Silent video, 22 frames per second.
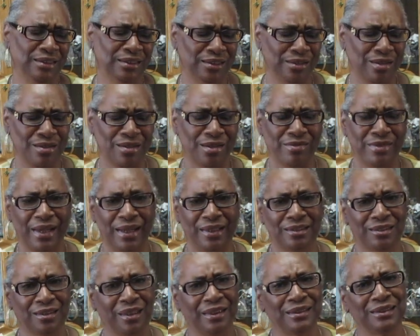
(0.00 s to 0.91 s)
just turn it
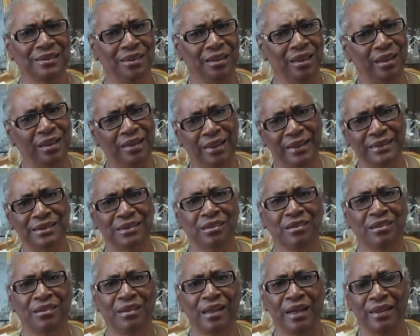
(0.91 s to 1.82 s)
around. So I said, yeah, that's a
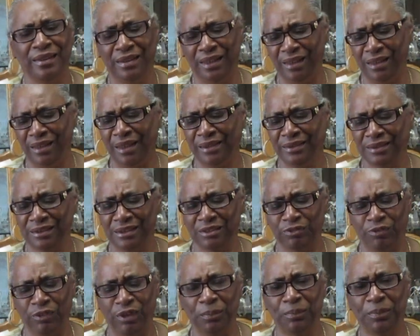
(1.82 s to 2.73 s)
good idea. I
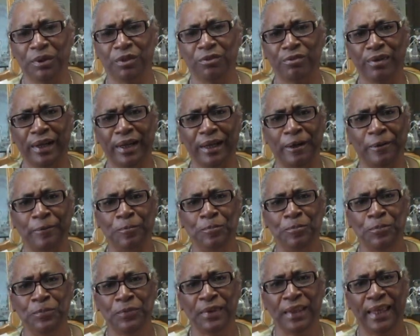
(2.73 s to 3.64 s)
just flip it around.
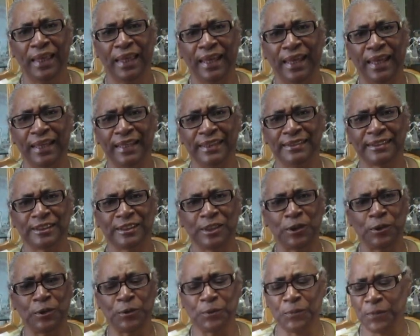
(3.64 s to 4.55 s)
And
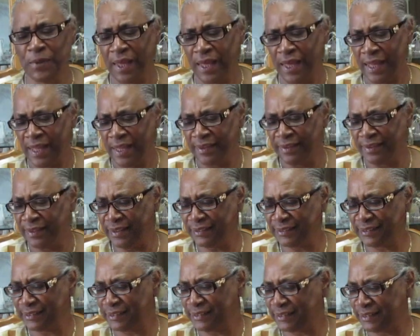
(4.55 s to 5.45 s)
so
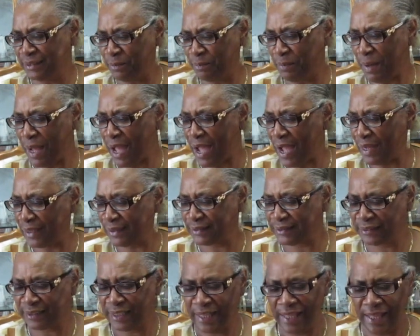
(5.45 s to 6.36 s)
this is the
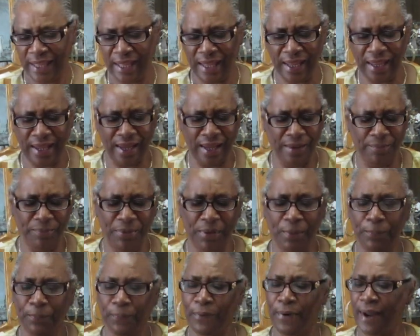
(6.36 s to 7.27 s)
box, and
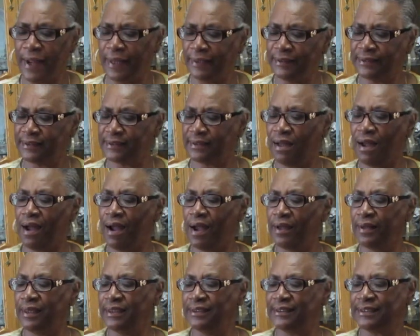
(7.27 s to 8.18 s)
the price
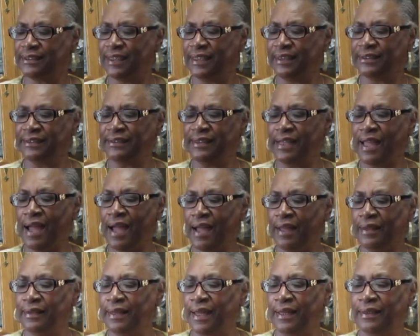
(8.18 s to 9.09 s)
on it says
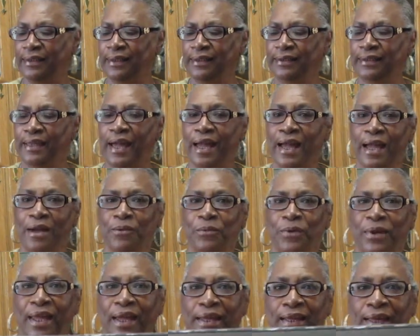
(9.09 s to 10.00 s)
$9.99
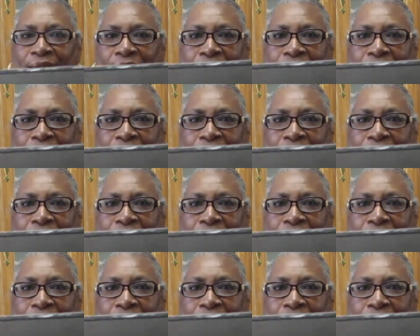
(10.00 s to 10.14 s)
when I